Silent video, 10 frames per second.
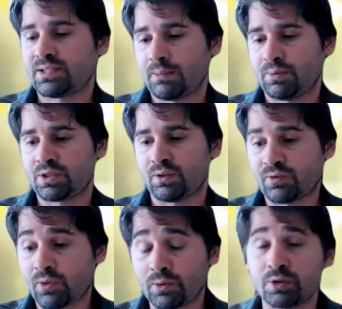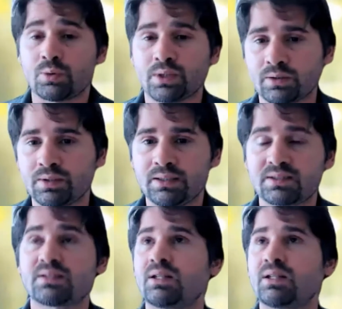temperature of 32 degrees.